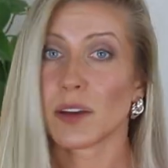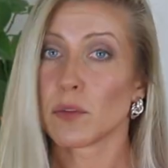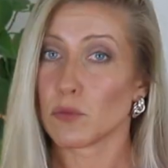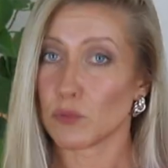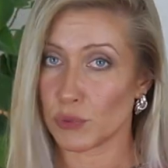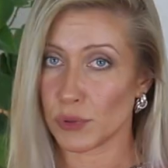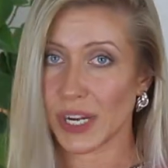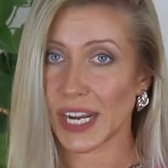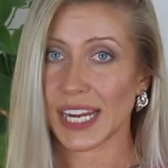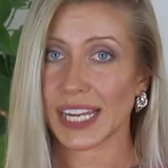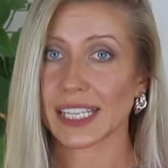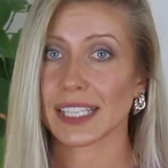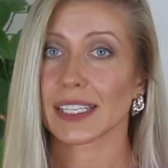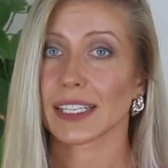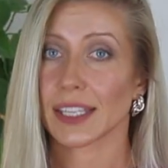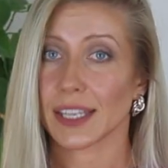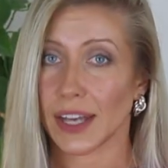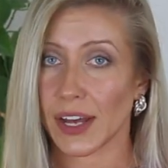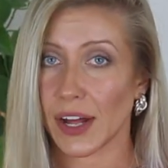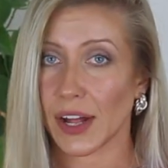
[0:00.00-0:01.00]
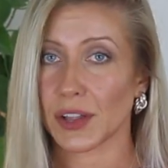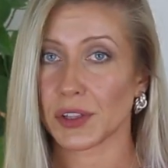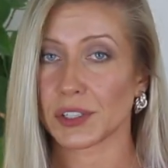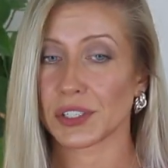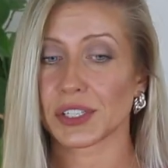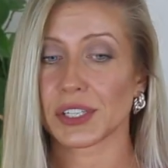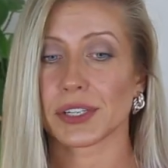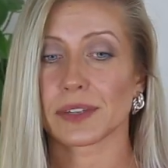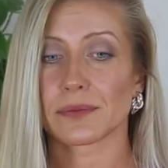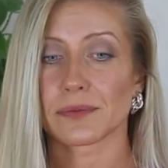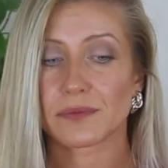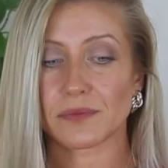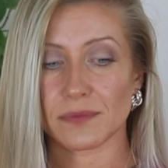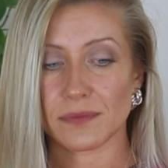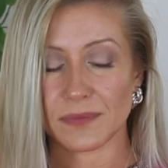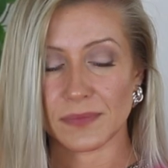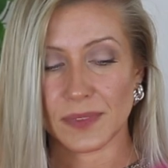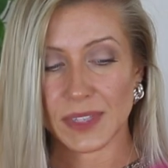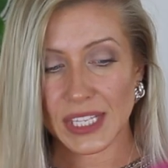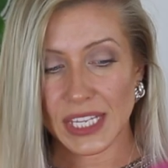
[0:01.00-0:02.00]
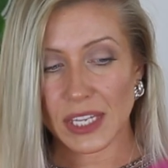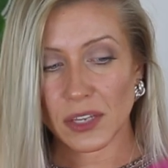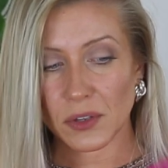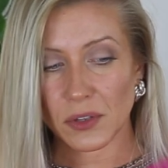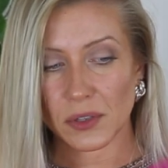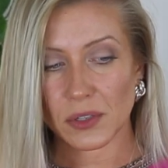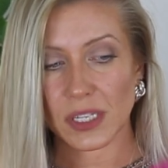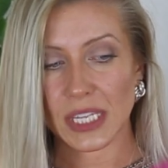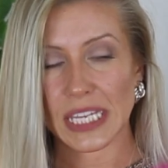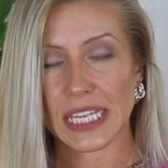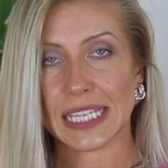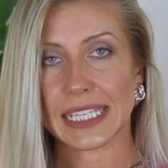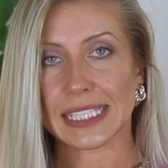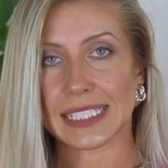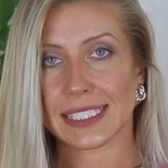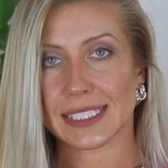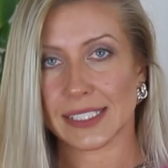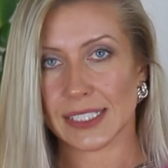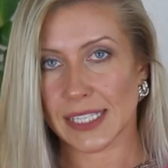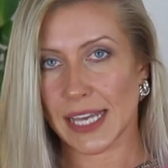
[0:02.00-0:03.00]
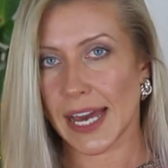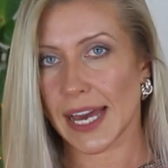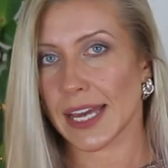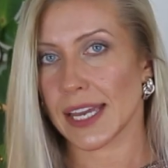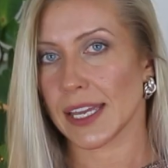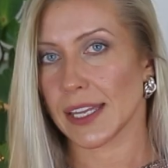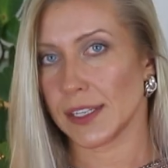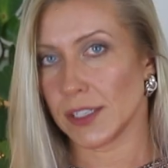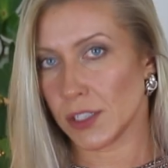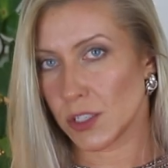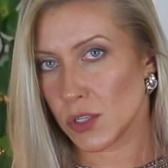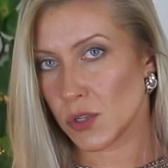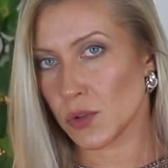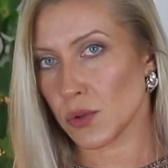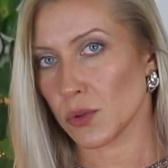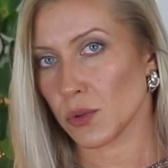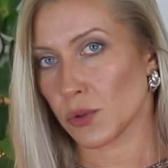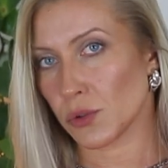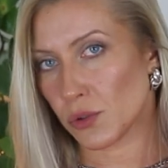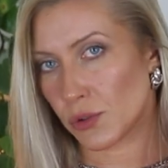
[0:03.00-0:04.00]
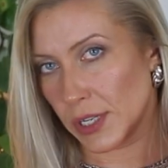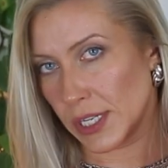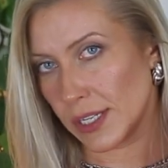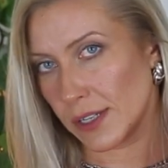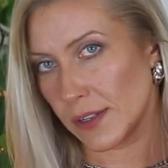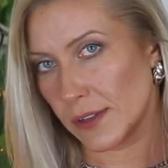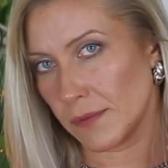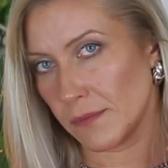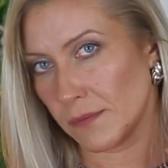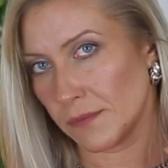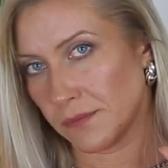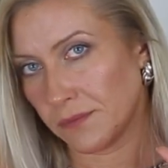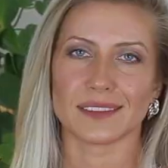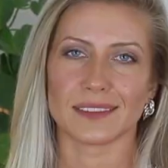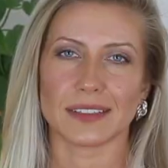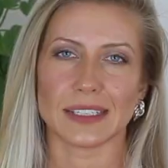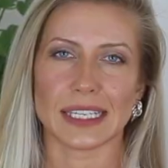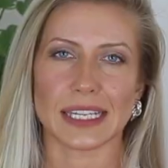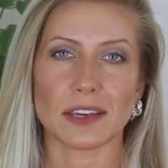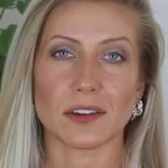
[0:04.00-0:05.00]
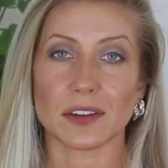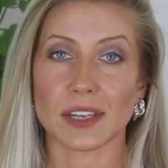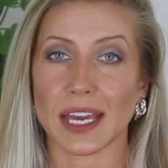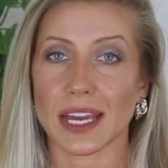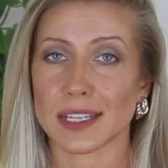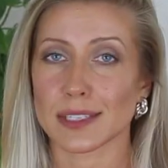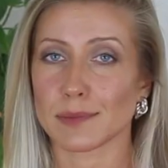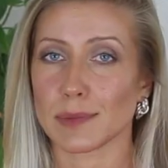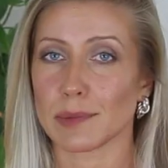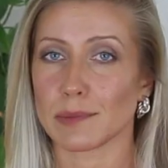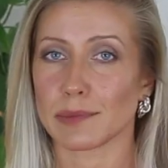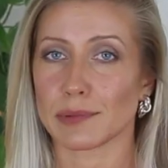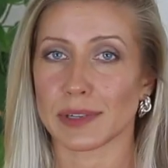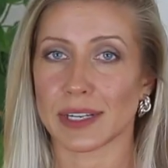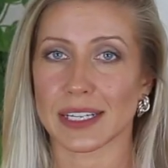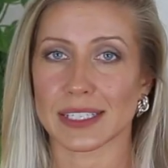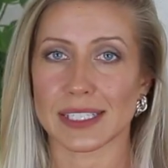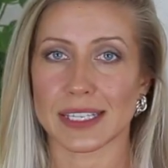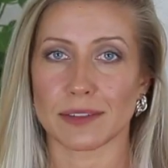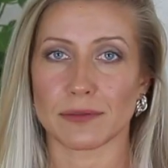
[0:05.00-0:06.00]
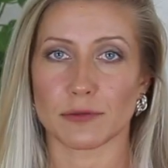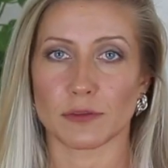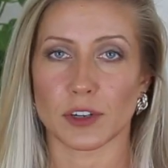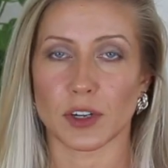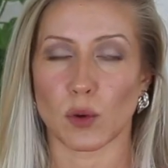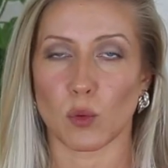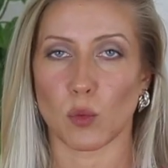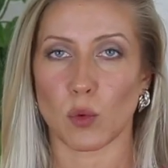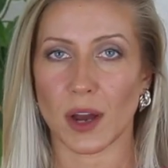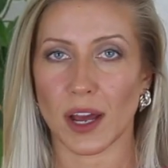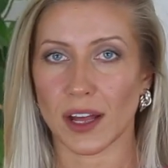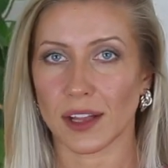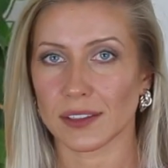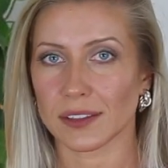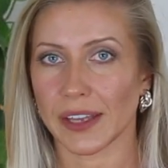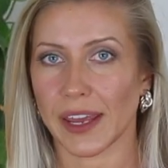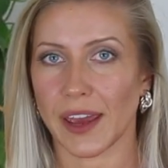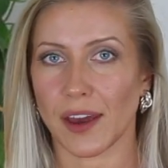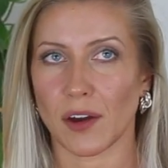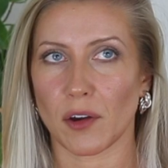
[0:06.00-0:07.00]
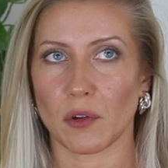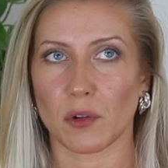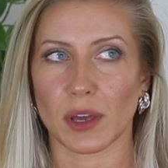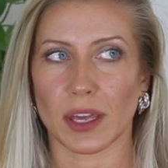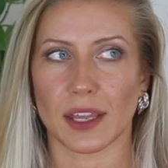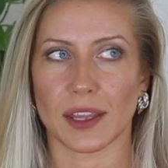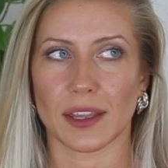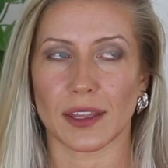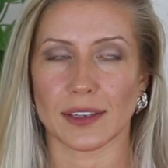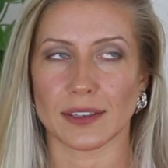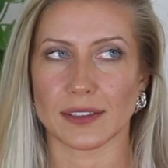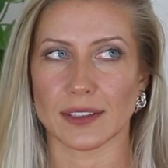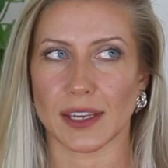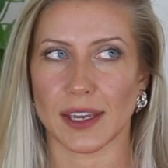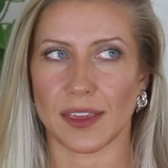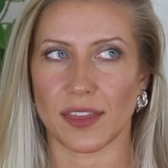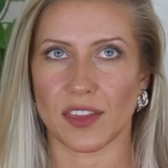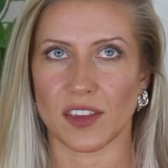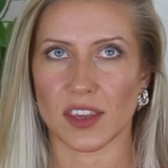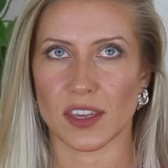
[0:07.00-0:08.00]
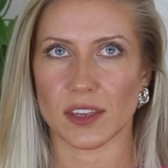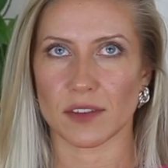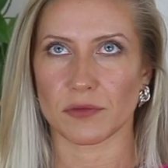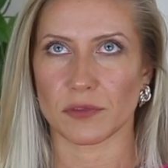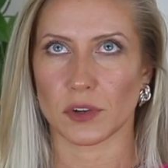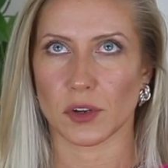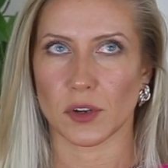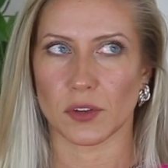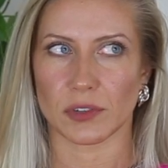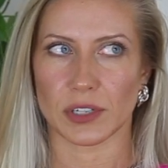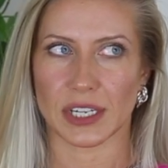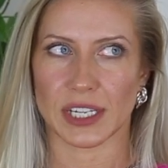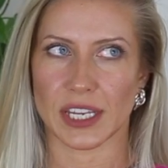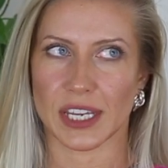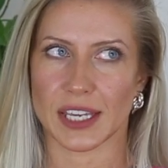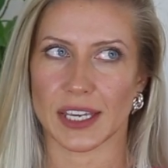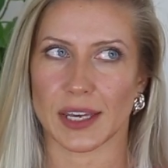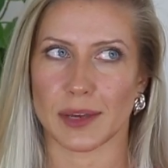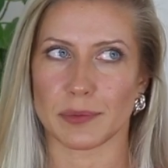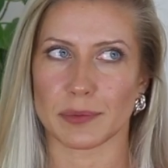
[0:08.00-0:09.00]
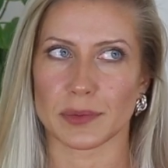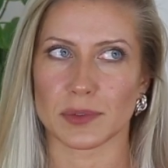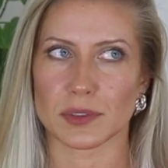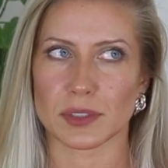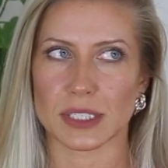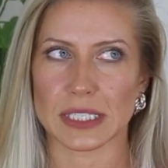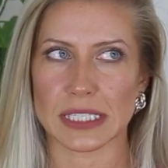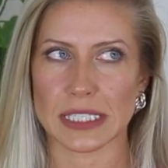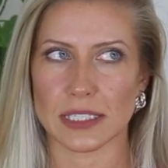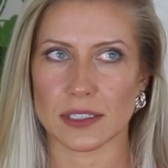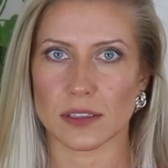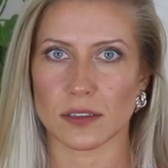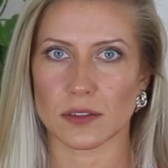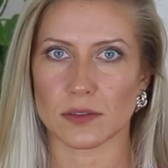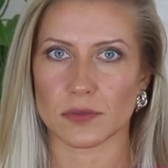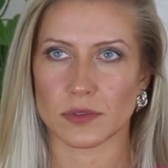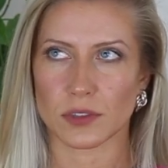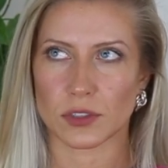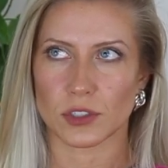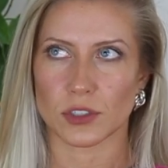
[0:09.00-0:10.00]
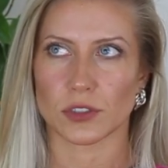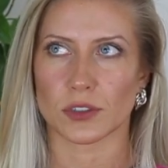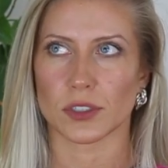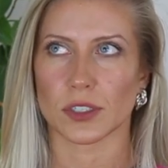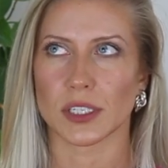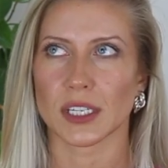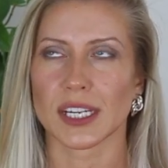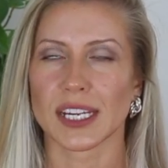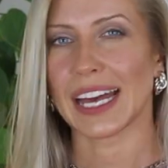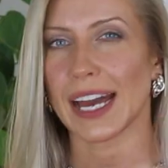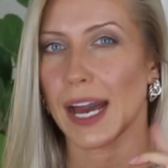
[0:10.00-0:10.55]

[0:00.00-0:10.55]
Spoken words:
Bright color neon is not a new trend. Neon has been present for a while now, and I think for already a couple of seasons for sure.